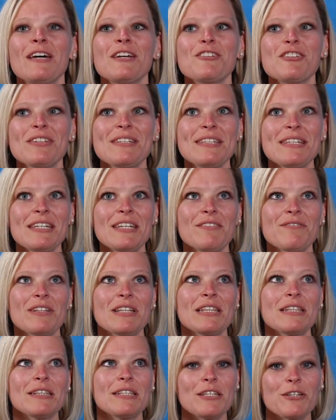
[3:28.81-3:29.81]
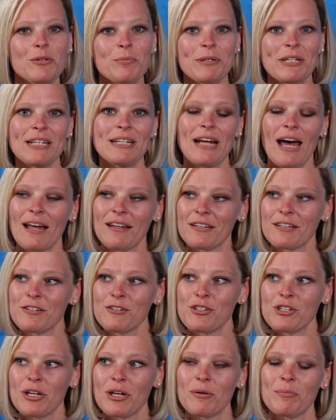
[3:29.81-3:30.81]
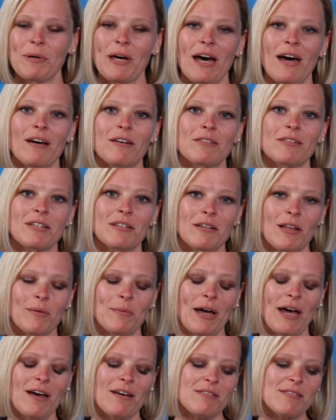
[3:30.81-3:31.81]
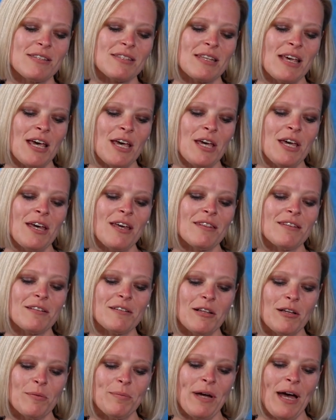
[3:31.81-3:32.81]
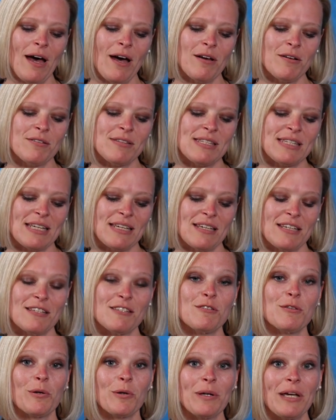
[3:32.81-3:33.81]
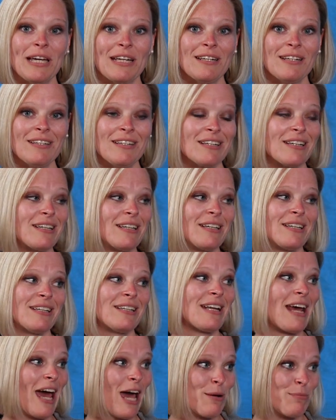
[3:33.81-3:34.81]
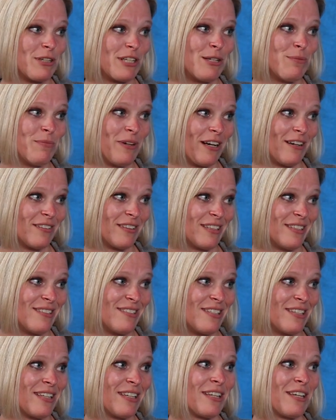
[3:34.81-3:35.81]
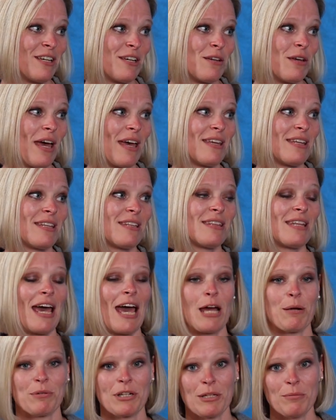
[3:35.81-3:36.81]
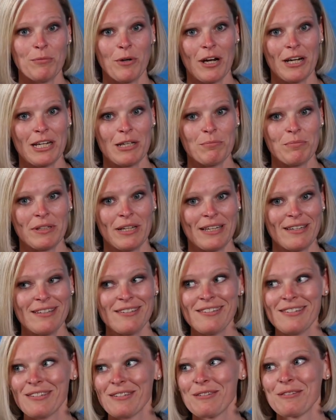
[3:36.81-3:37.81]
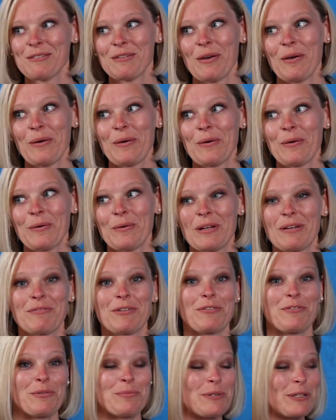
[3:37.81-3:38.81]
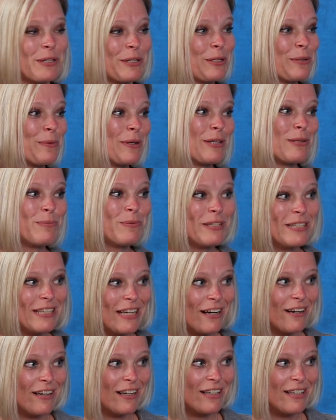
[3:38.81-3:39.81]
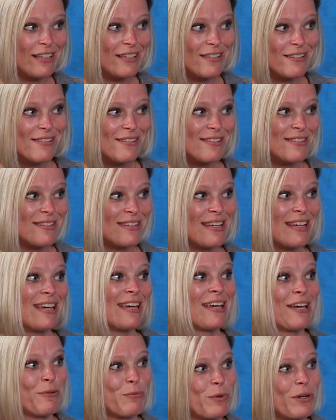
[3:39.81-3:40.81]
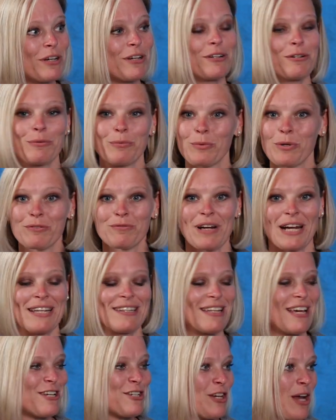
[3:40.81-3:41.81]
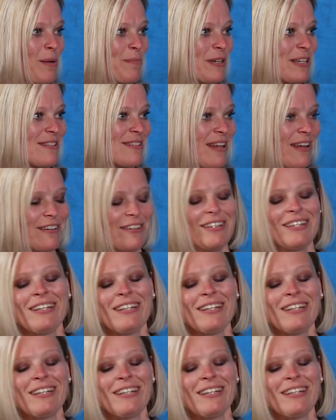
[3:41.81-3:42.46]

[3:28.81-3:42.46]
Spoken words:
just to give a little bit of knowledge about the Clubhouse is located in Aberdeen, Maryland, in the Aberdeen Marketplace. So if you're familiar where the Panera is, we're right in that shopping center.